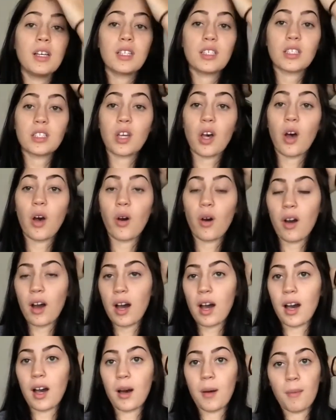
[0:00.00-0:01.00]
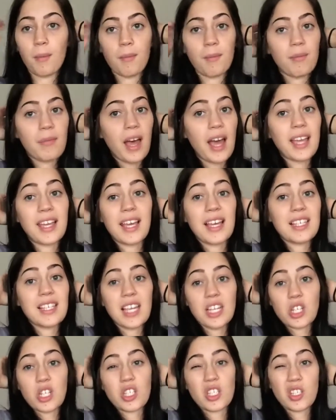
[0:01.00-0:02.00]
so I guess
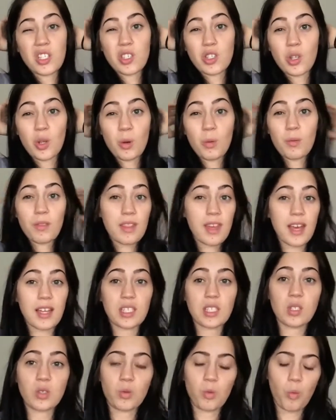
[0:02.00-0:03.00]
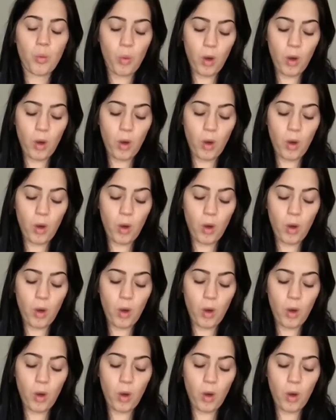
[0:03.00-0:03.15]
I just assumed that's